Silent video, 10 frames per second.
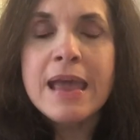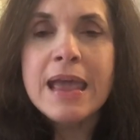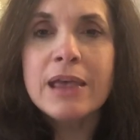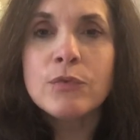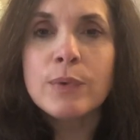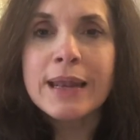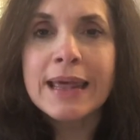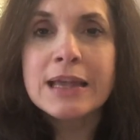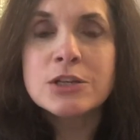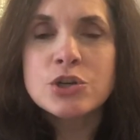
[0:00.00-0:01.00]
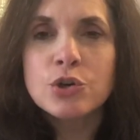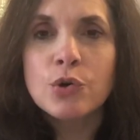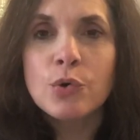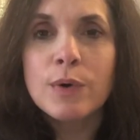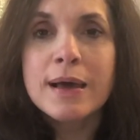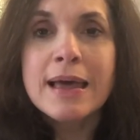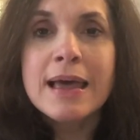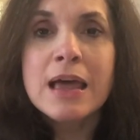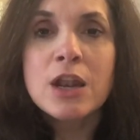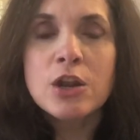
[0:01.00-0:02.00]
is we need to
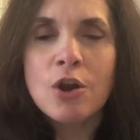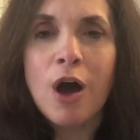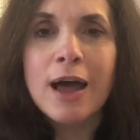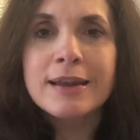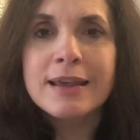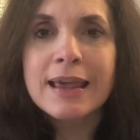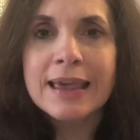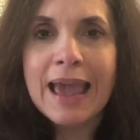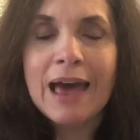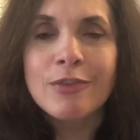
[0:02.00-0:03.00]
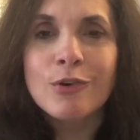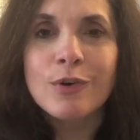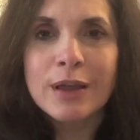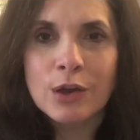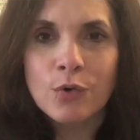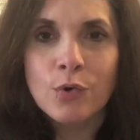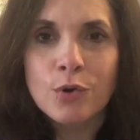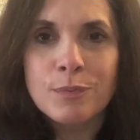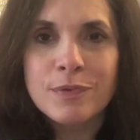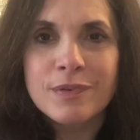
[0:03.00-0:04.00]
not gather in
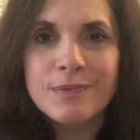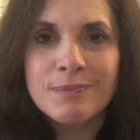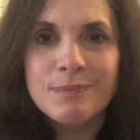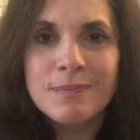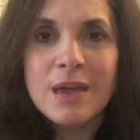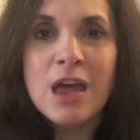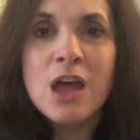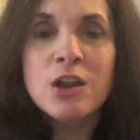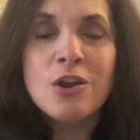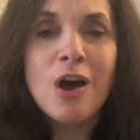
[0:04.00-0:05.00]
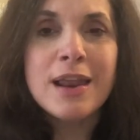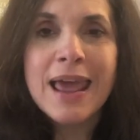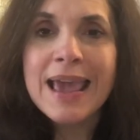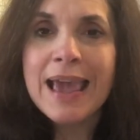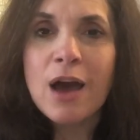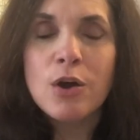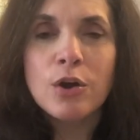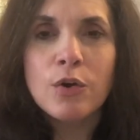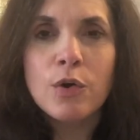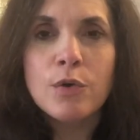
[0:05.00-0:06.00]
groups. Not hang out in
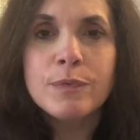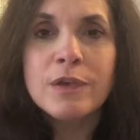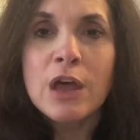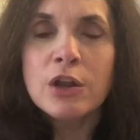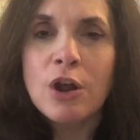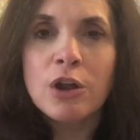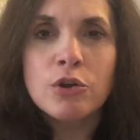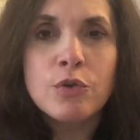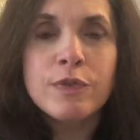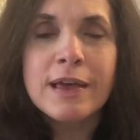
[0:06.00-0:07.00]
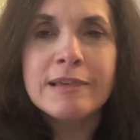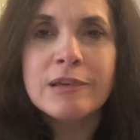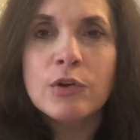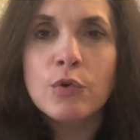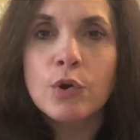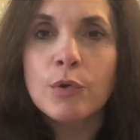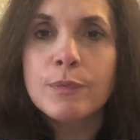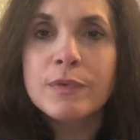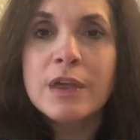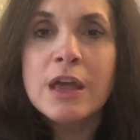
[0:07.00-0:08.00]
groups, not do things in
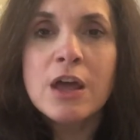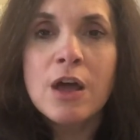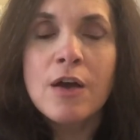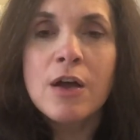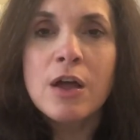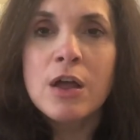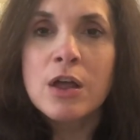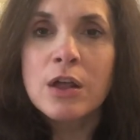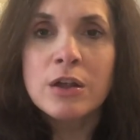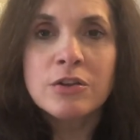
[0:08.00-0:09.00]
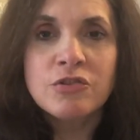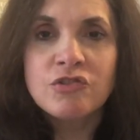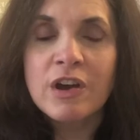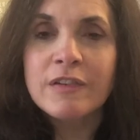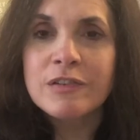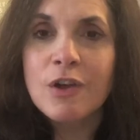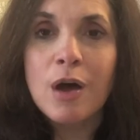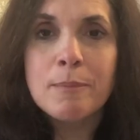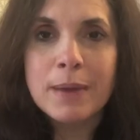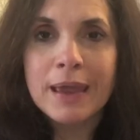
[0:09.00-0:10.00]
groups, just
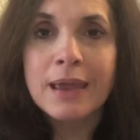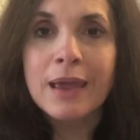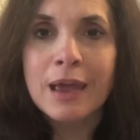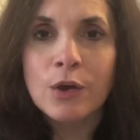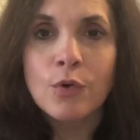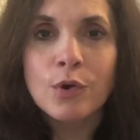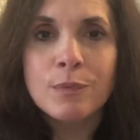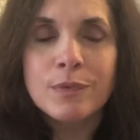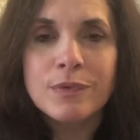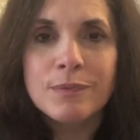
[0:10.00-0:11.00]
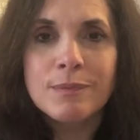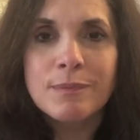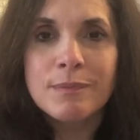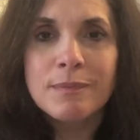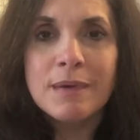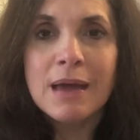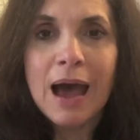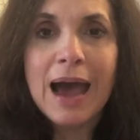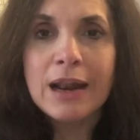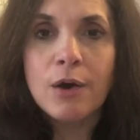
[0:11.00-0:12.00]
not be in groups.
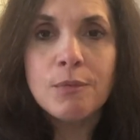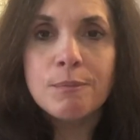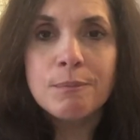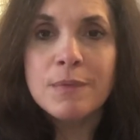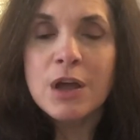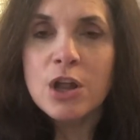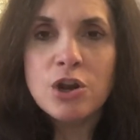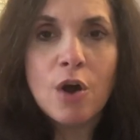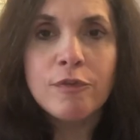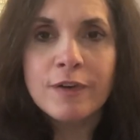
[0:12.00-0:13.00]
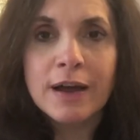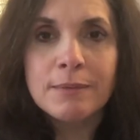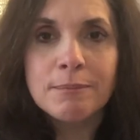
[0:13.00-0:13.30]
I know, no fun.